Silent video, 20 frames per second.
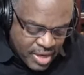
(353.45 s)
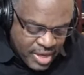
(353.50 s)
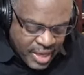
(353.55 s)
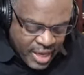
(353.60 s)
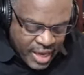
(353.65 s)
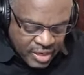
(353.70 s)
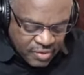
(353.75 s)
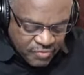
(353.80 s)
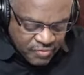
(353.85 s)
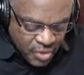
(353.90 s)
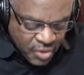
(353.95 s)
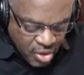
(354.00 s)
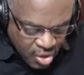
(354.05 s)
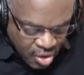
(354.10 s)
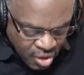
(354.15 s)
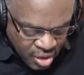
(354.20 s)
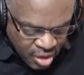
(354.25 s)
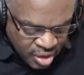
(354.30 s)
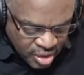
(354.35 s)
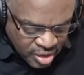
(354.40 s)
and for
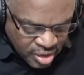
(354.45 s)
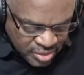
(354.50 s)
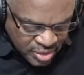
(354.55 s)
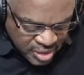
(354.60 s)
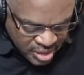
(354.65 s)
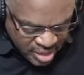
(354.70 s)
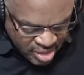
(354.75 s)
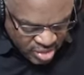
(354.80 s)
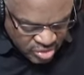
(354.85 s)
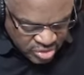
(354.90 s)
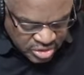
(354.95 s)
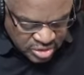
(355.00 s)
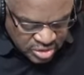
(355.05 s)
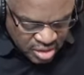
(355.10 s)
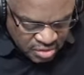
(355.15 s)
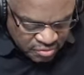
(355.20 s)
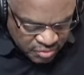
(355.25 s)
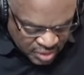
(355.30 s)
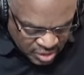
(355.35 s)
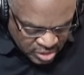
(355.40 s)
all the house
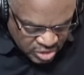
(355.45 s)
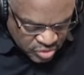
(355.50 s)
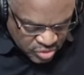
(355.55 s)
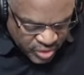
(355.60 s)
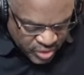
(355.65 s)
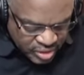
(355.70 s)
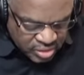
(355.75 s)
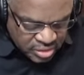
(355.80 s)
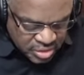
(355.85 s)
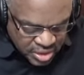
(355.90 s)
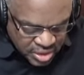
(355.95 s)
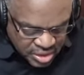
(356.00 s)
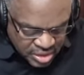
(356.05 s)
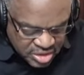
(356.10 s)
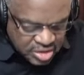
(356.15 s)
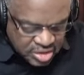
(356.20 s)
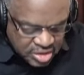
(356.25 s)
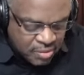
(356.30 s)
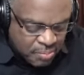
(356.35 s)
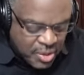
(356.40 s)
of Israel,
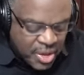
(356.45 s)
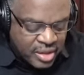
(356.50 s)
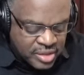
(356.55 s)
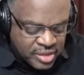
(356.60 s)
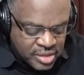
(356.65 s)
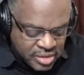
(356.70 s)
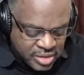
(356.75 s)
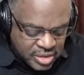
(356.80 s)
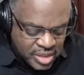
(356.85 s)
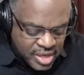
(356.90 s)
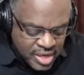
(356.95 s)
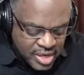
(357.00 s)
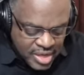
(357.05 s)
his companions.